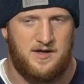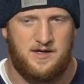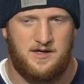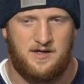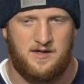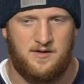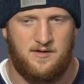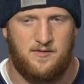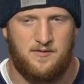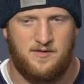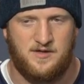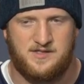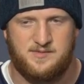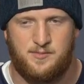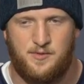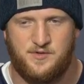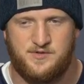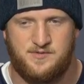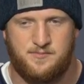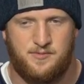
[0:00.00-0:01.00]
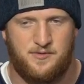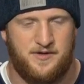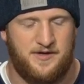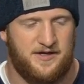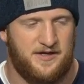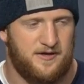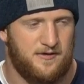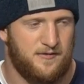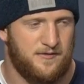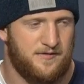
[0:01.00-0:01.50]
you know, an explosive
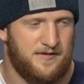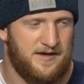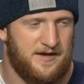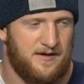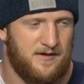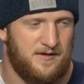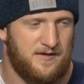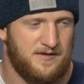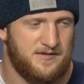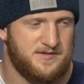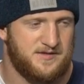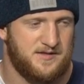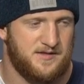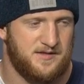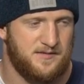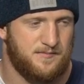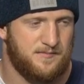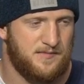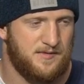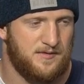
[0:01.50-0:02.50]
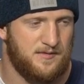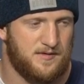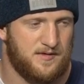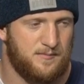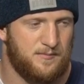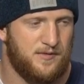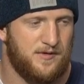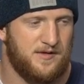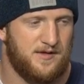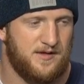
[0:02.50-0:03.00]
play here or there, and it's a, you know, a
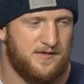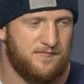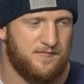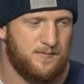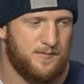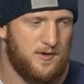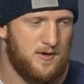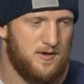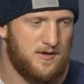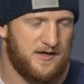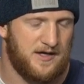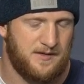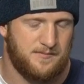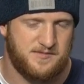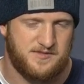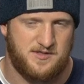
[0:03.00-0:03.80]
completely different ball game.